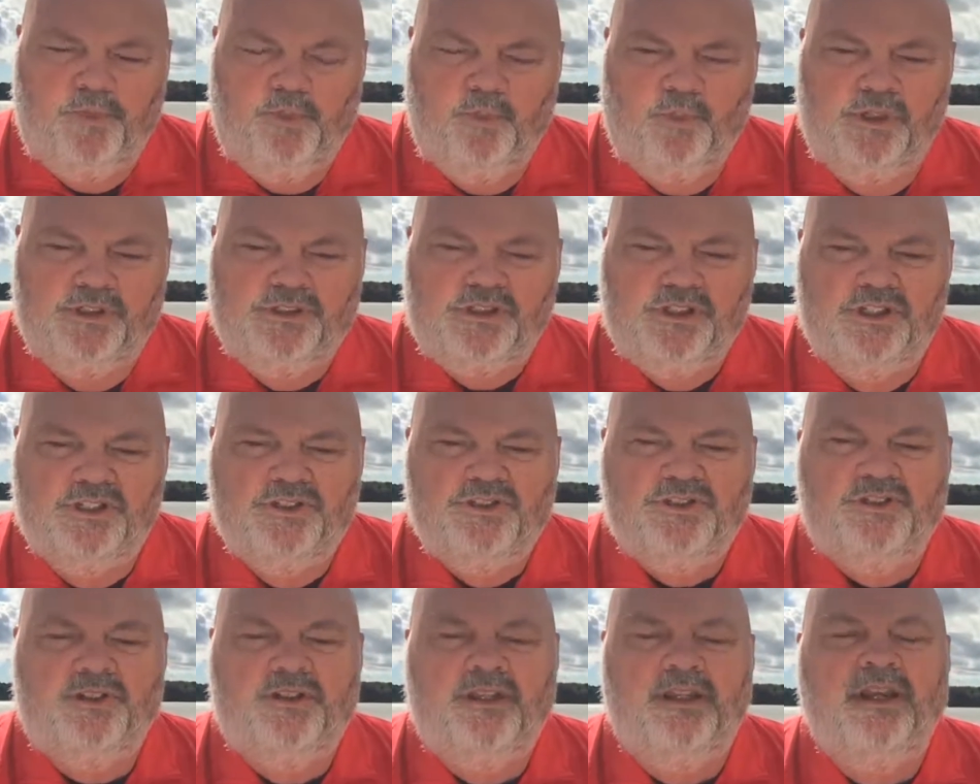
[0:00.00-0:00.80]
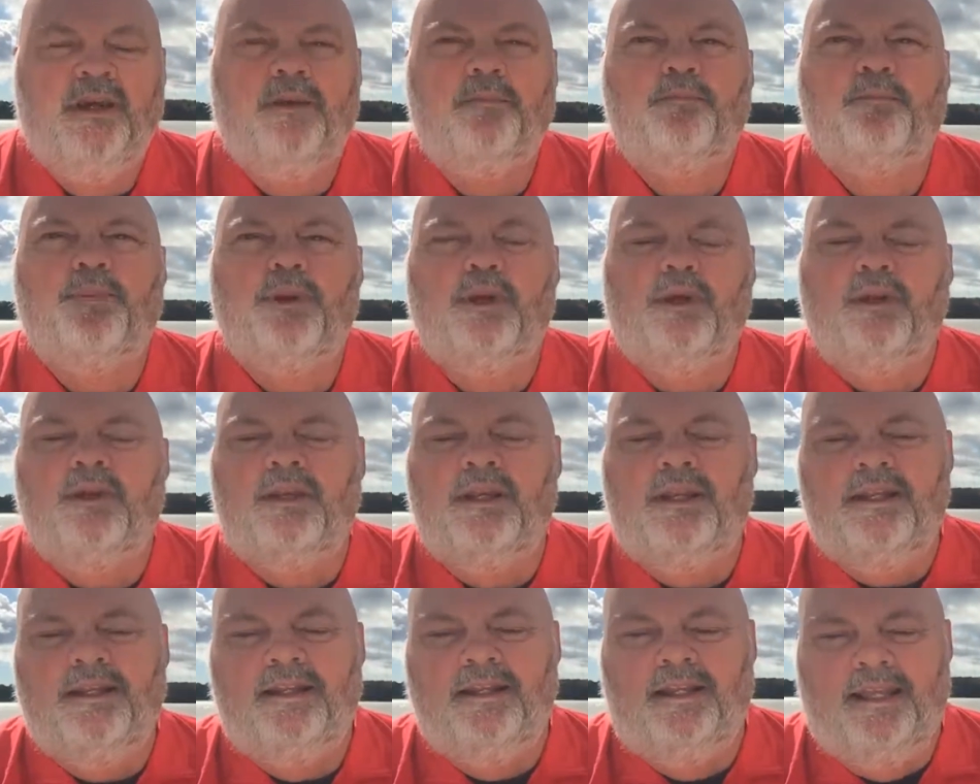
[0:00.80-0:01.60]
which is the
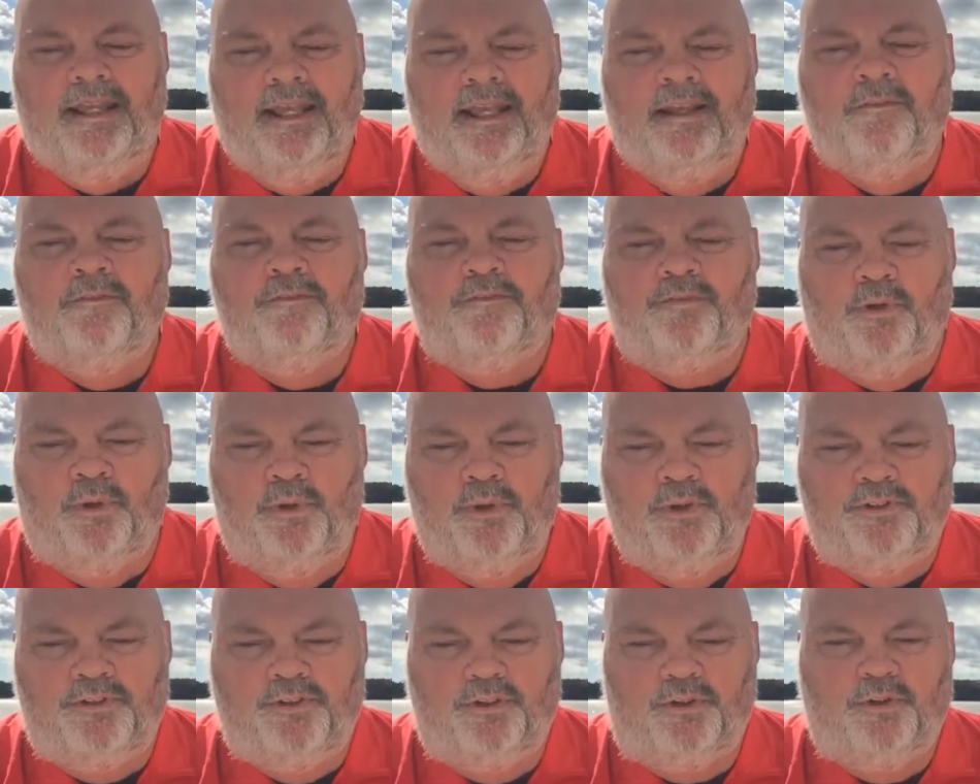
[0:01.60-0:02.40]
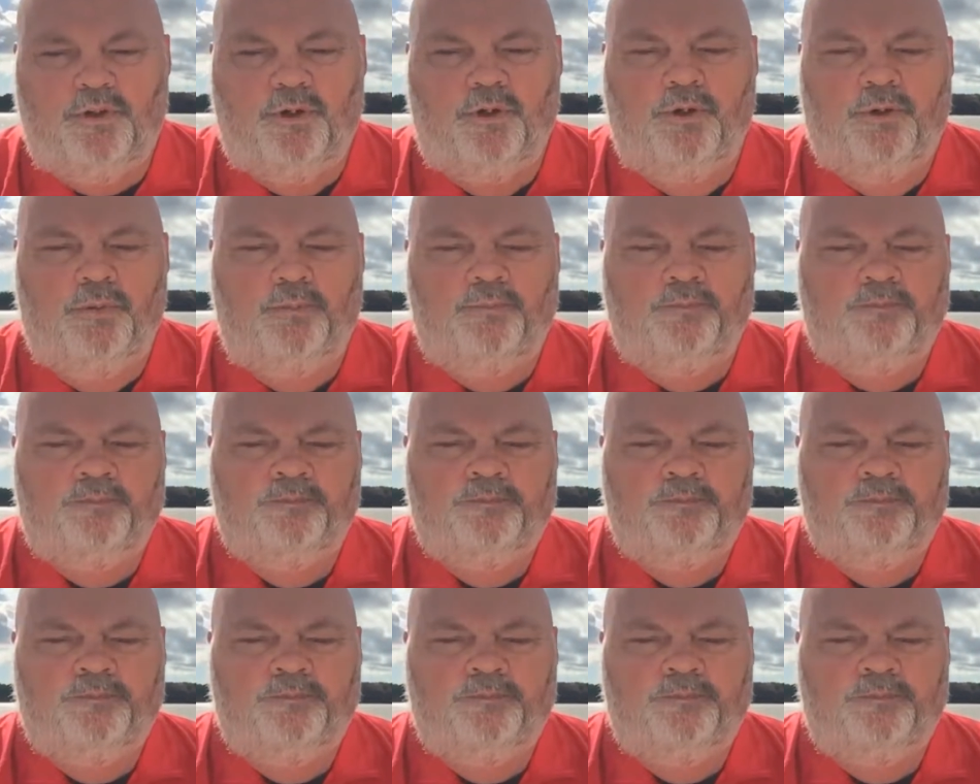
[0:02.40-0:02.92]
ability to influence a group